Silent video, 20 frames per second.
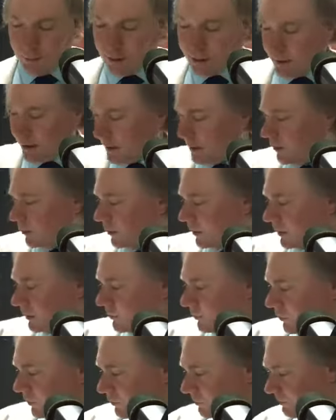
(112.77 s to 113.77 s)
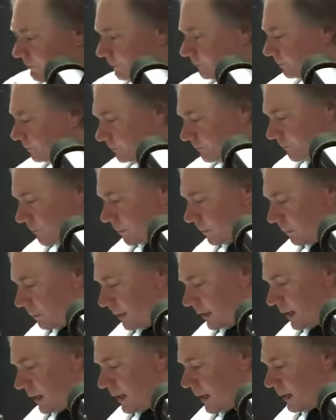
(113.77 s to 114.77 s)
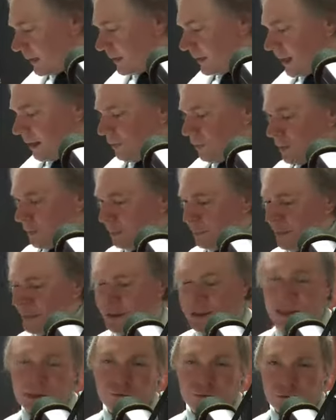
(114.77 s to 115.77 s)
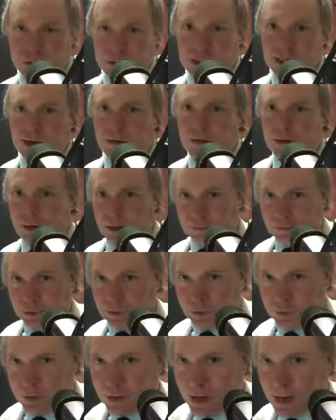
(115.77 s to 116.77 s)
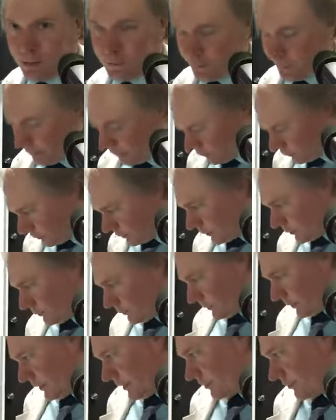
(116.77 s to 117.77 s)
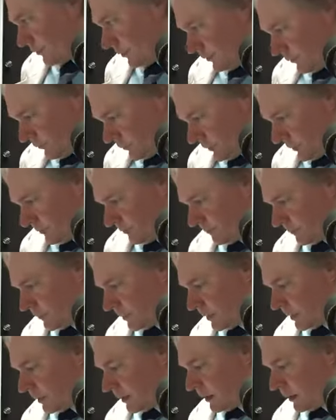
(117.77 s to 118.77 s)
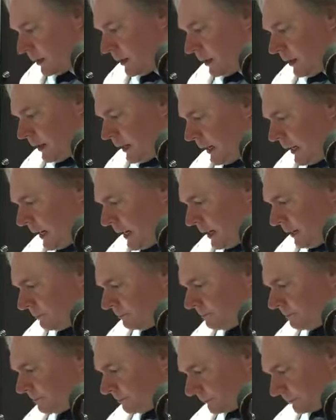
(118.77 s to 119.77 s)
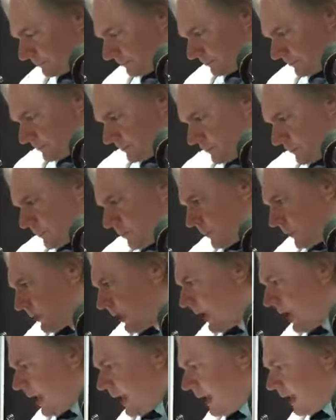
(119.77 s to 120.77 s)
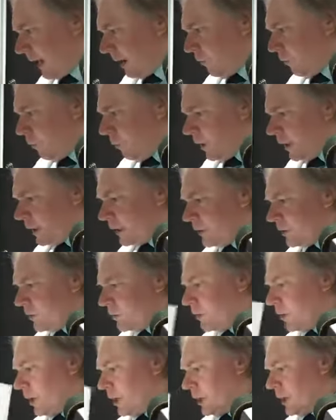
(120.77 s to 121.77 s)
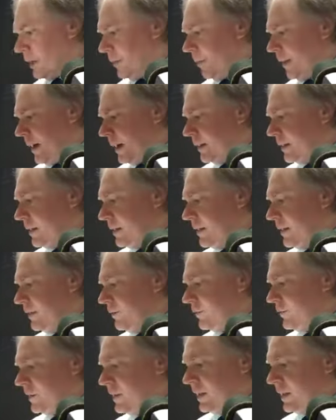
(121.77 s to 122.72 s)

but yeah, the only but yeah, 11 potentially now 11 slots, bowl slots for the SEC. Uh, I wanted to talk about this.